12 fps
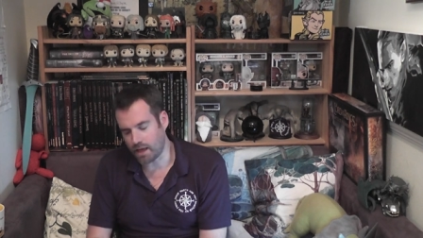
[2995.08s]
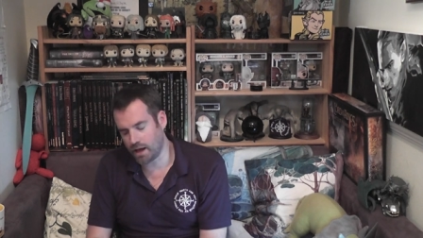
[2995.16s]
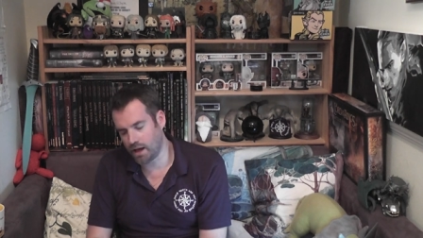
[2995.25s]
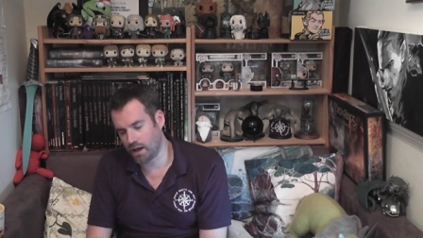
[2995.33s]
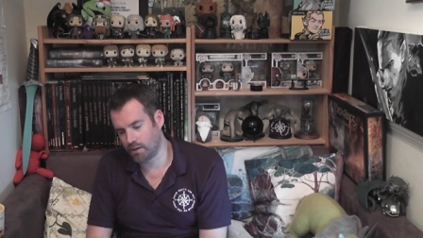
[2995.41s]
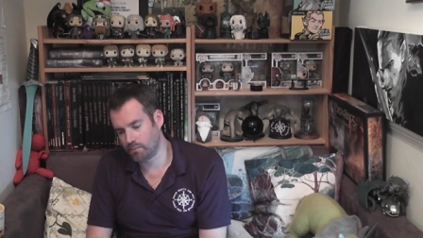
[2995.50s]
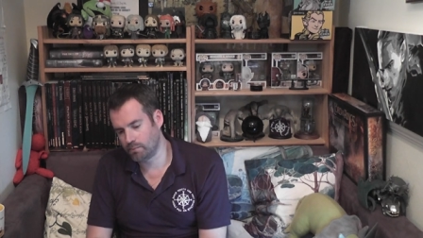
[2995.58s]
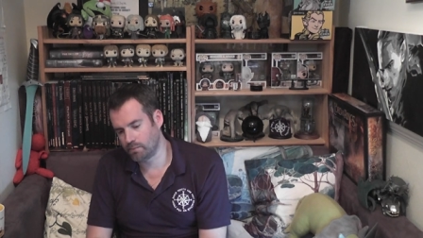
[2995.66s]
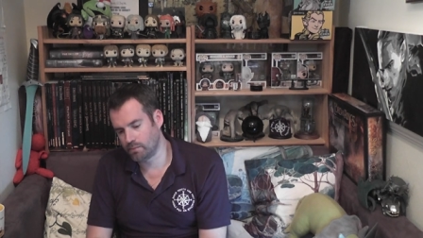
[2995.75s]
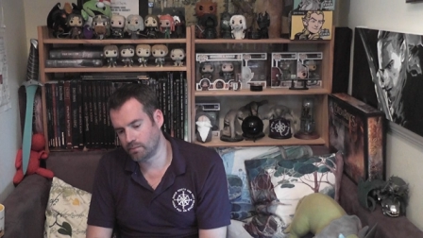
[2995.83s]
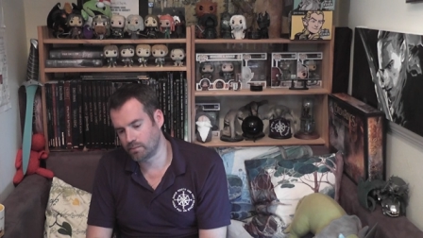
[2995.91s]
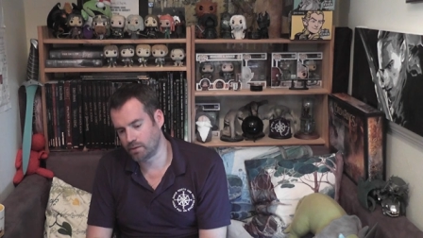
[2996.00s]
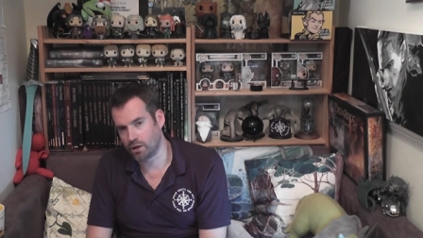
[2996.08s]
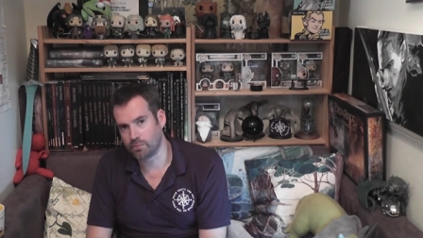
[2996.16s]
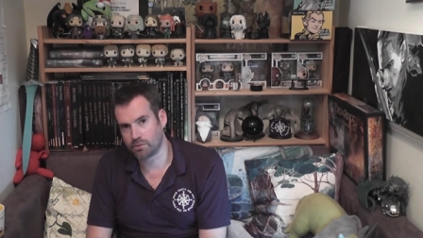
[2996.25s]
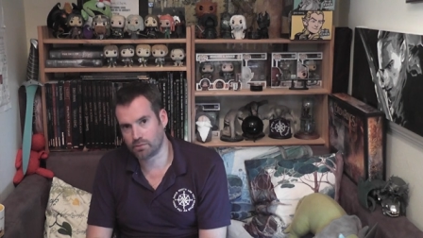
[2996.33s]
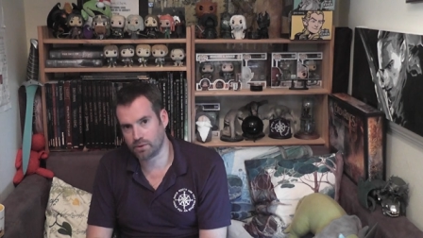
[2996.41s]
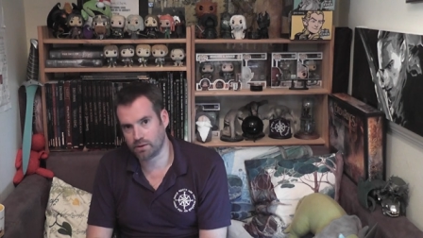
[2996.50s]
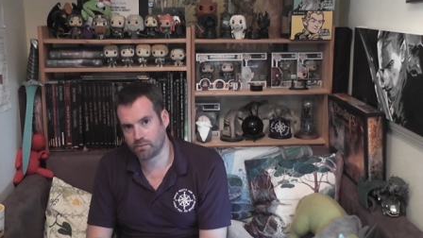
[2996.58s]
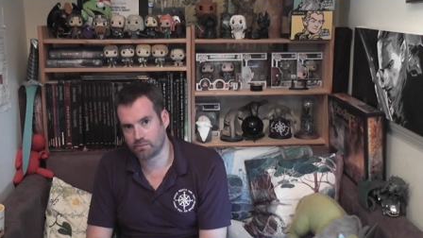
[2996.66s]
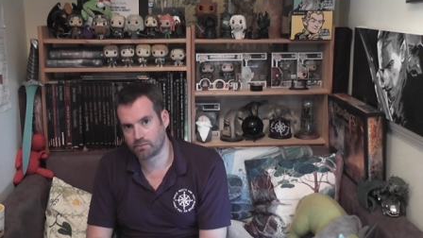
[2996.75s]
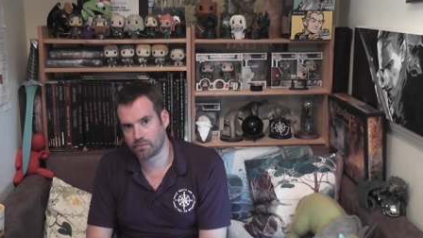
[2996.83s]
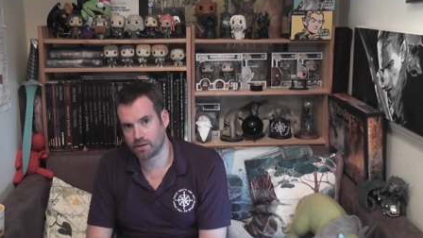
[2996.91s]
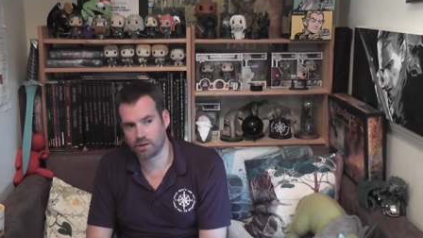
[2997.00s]
Um, hope you're well.
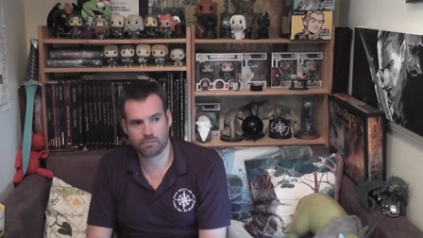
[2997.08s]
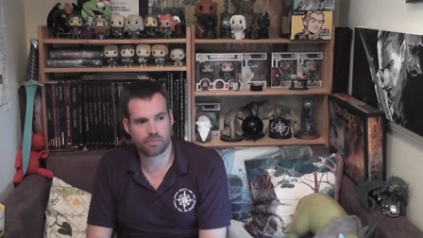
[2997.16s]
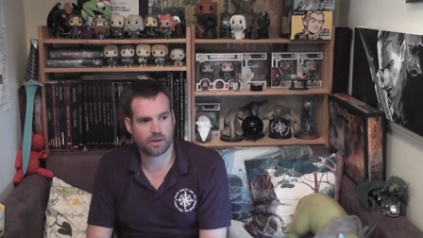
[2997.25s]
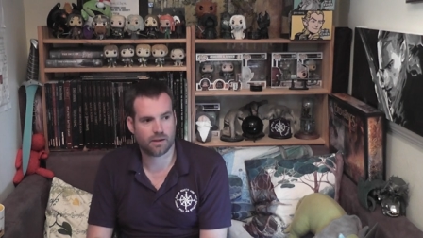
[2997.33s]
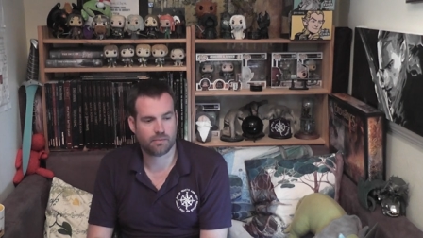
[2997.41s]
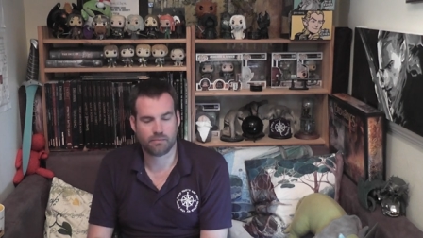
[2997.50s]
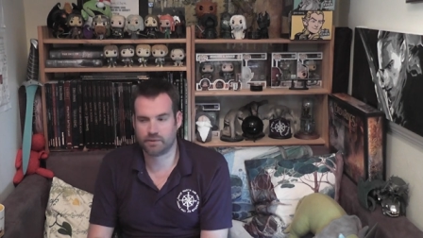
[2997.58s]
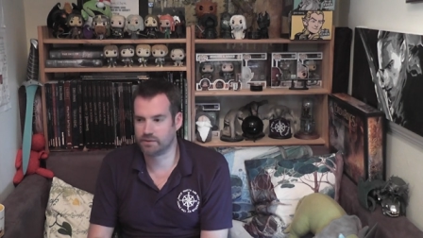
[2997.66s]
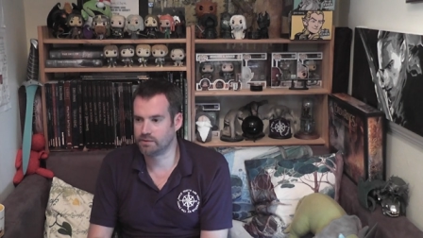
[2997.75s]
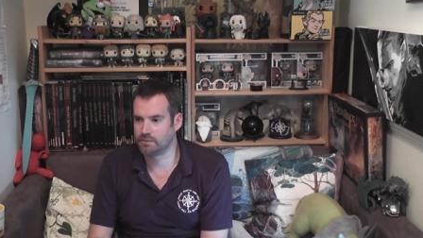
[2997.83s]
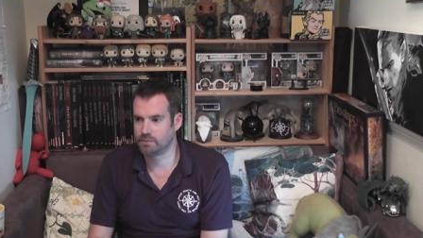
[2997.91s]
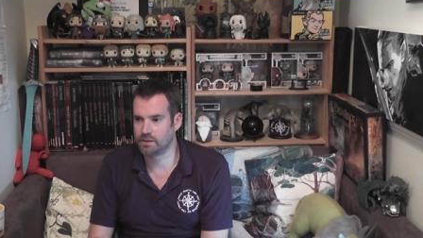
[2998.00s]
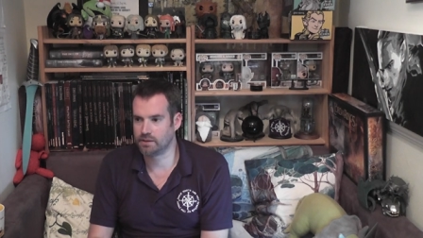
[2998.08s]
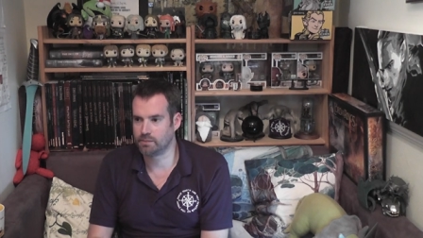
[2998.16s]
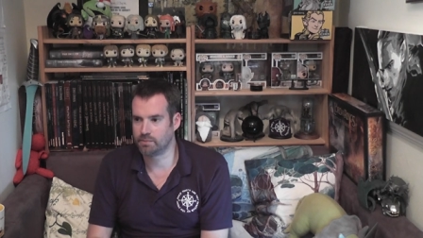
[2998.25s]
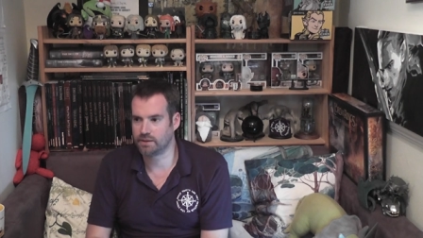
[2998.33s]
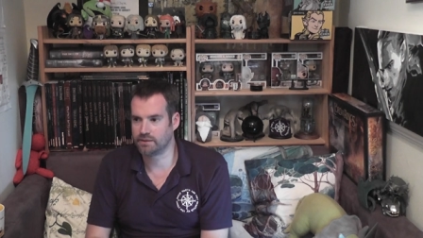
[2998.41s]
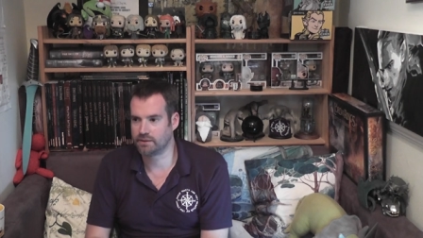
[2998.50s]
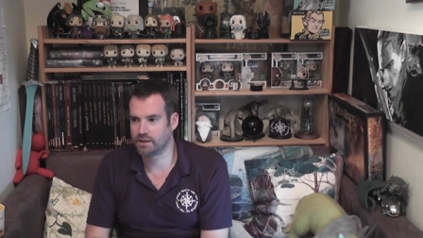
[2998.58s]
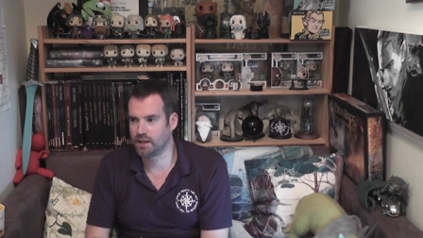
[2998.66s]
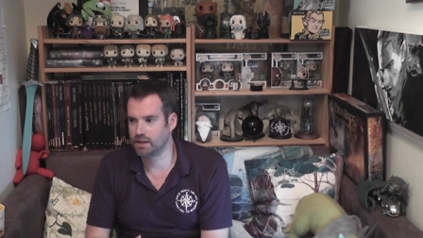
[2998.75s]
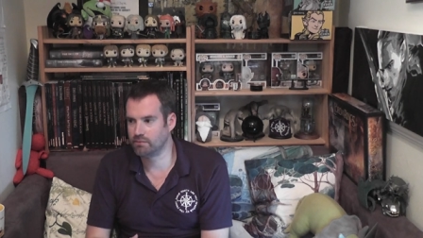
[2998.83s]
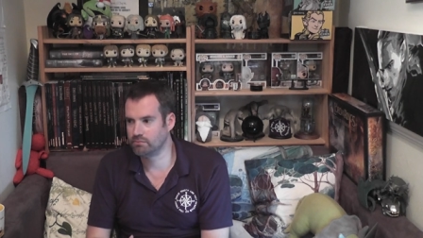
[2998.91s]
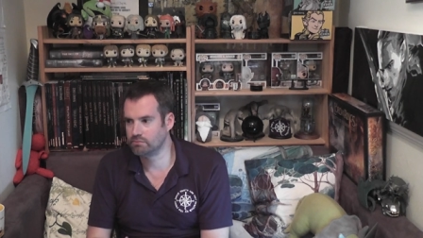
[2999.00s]
Hope um, this has been a pleasant
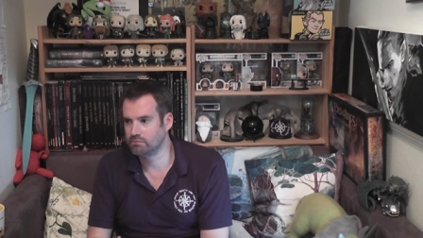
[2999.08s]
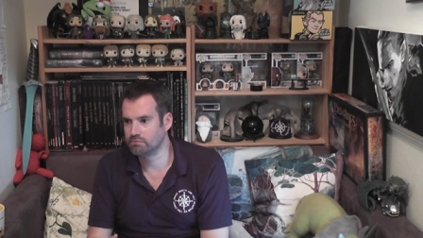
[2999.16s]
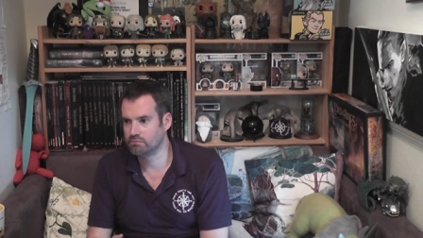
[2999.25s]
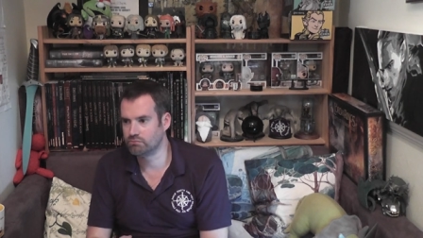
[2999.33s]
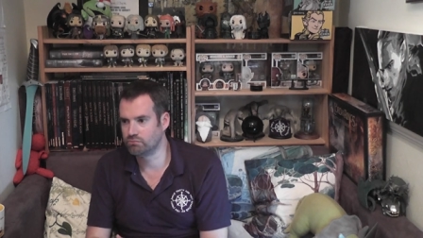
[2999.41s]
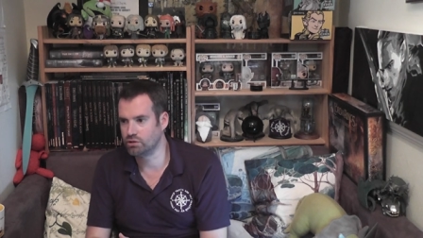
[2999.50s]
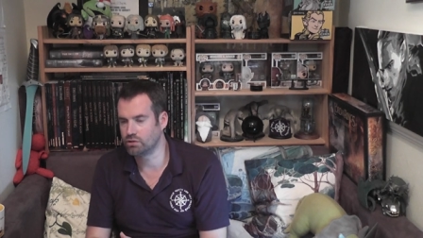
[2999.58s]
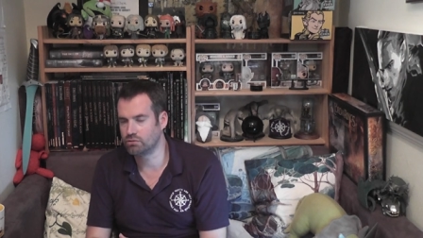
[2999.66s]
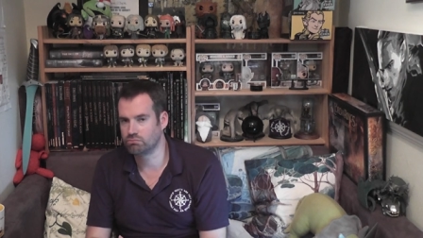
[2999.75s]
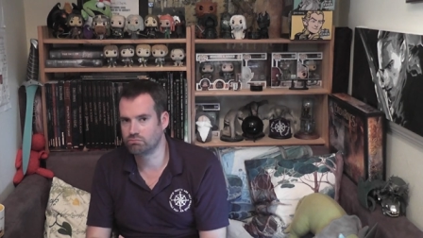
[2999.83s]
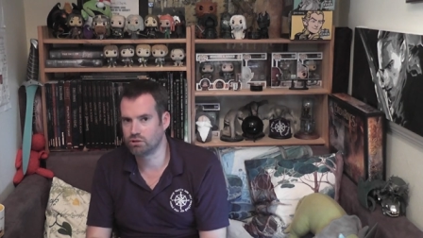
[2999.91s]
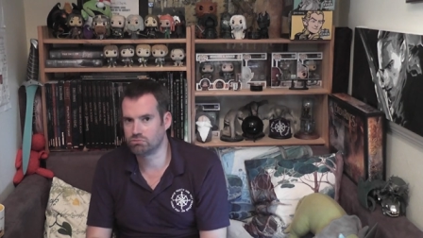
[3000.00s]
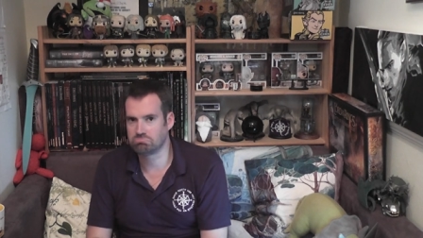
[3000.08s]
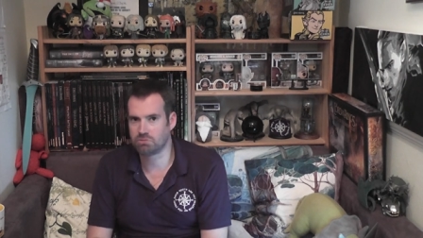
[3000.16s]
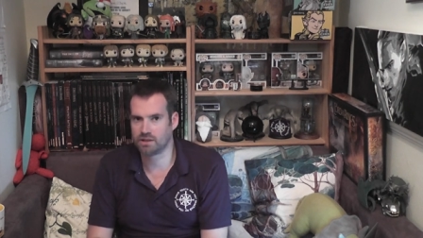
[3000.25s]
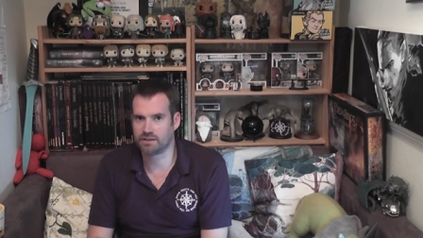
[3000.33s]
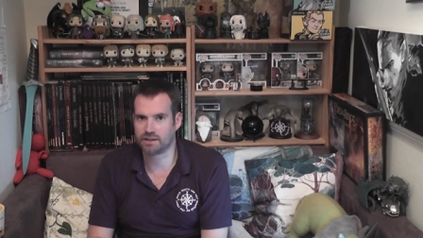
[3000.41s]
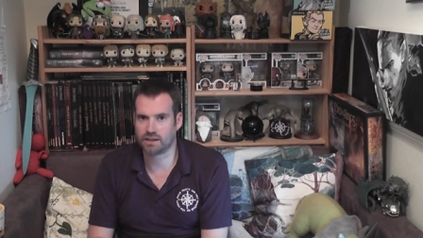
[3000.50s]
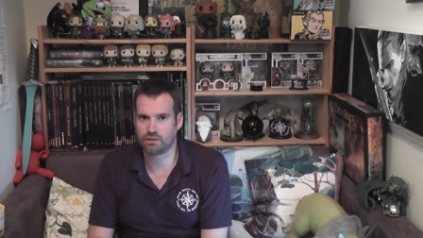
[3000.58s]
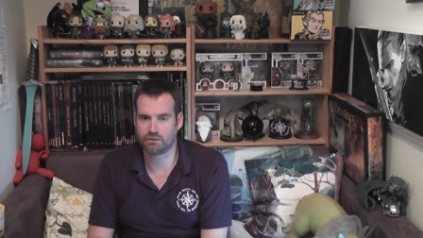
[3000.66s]
um, vlog and entertained